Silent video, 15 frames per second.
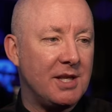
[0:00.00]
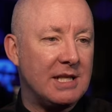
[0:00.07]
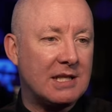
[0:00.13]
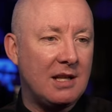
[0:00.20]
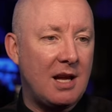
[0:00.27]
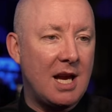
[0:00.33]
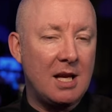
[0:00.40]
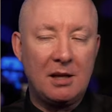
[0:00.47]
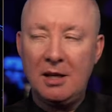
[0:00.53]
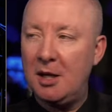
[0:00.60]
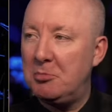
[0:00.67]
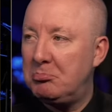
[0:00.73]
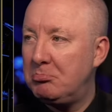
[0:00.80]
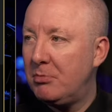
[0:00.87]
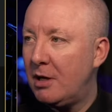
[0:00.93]
It's like, you
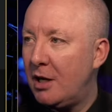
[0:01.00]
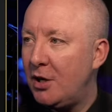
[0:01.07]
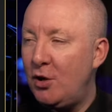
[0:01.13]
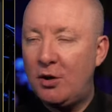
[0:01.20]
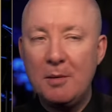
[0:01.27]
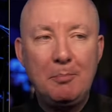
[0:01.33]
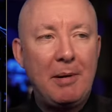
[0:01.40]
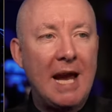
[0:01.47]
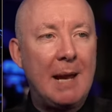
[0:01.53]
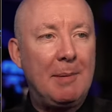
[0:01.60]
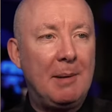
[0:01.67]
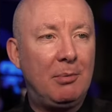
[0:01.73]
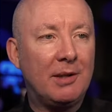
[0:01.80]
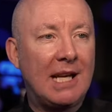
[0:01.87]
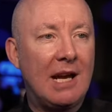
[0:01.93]
know, you can pay
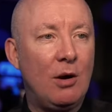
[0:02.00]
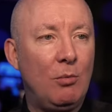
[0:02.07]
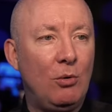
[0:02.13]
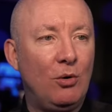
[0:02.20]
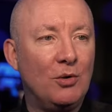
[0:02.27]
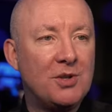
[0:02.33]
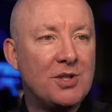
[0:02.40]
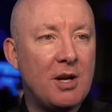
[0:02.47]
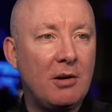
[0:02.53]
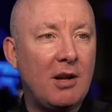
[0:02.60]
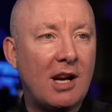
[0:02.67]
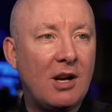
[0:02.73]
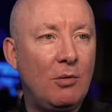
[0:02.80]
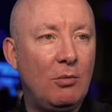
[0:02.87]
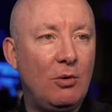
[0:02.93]
people to get awards. Don't
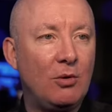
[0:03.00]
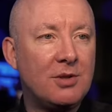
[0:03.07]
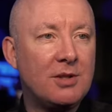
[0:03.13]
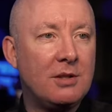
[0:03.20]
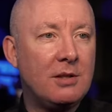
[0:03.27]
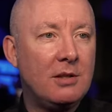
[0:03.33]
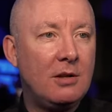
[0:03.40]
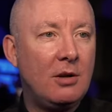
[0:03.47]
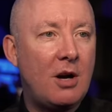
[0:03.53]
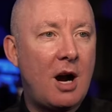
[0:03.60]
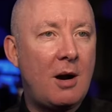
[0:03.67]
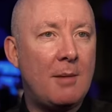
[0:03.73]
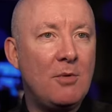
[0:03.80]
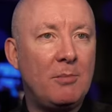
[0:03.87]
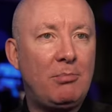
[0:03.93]
like awards.
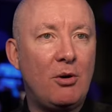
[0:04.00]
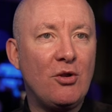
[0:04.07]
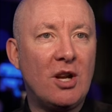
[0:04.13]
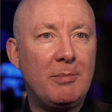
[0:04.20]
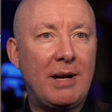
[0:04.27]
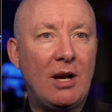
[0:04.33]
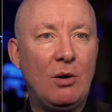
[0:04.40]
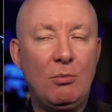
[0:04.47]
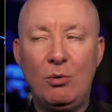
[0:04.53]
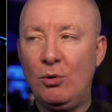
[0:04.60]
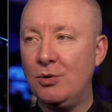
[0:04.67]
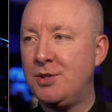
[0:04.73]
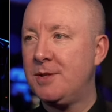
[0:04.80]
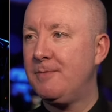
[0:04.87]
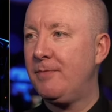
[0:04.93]
I'm not bothered about
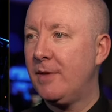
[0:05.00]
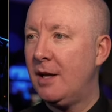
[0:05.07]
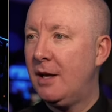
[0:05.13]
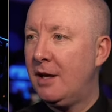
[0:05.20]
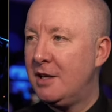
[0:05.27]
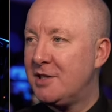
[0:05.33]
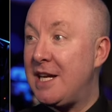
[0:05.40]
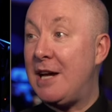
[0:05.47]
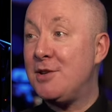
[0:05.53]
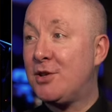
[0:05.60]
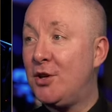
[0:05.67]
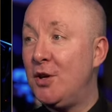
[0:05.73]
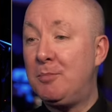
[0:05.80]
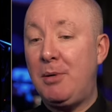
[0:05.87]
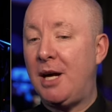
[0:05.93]
awards. Sounds
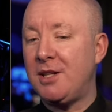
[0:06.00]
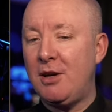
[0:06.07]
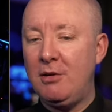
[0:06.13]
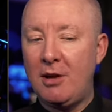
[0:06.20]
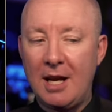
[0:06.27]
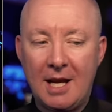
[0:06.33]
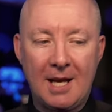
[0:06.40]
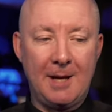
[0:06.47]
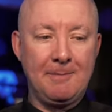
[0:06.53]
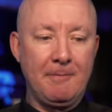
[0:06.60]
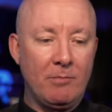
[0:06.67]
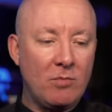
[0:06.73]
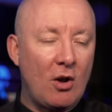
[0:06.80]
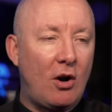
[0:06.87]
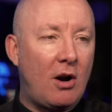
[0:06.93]
good, but I don't like it.
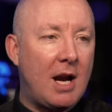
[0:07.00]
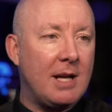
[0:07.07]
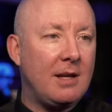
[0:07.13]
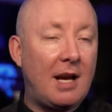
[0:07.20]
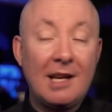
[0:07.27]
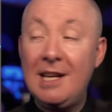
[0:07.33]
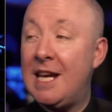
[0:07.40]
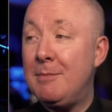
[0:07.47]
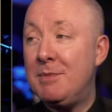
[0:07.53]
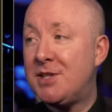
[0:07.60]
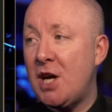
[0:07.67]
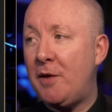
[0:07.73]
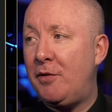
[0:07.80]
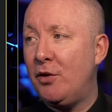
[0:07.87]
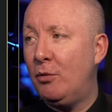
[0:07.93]
All right. I can give
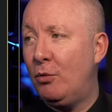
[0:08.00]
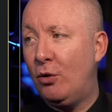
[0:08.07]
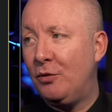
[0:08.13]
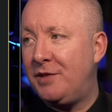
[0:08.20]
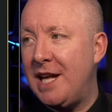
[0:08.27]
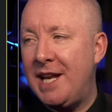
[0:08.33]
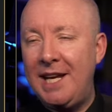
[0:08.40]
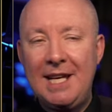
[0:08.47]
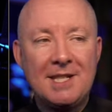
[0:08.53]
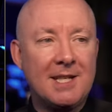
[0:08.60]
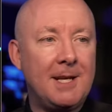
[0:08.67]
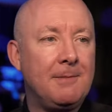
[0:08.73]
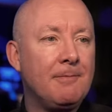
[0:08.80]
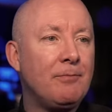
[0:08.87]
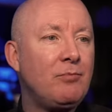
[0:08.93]
myself an award. Dead
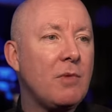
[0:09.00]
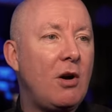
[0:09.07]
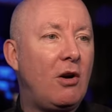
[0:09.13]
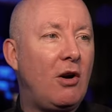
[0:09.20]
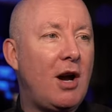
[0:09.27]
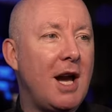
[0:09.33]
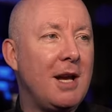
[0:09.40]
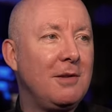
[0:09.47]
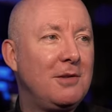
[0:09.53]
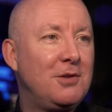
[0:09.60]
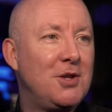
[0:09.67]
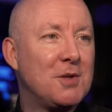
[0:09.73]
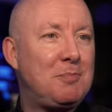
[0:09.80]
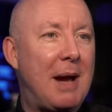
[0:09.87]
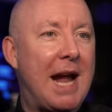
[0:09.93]
easy. All right.
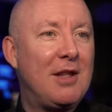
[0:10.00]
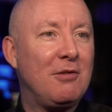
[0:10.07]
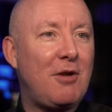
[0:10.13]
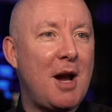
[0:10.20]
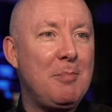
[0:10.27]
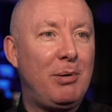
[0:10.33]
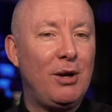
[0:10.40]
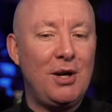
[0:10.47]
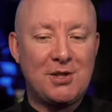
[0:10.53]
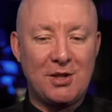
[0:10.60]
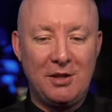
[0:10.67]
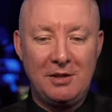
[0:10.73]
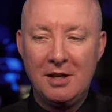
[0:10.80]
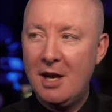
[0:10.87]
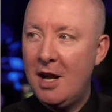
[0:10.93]
Just pay the right person.